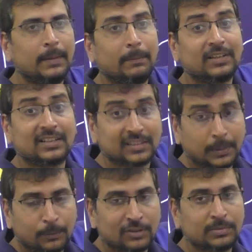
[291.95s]
But that's an
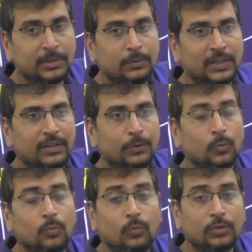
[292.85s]
approximate
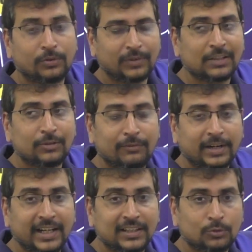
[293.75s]
value. You're actually
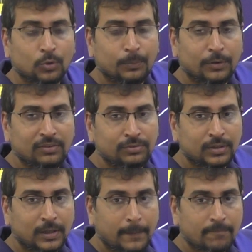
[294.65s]
finding the slope of
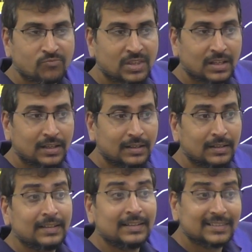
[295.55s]

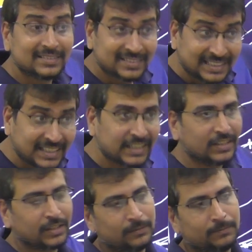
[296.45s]

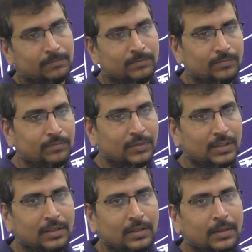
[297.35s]
secant.
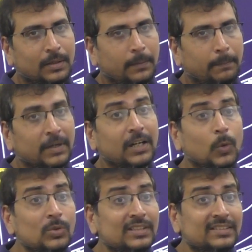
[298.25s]
But
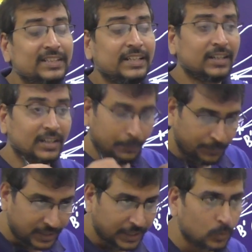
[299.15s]
how is that secant
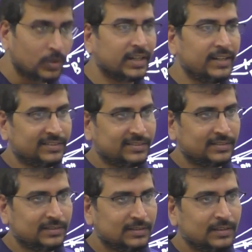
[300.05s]
appearing to our eyes?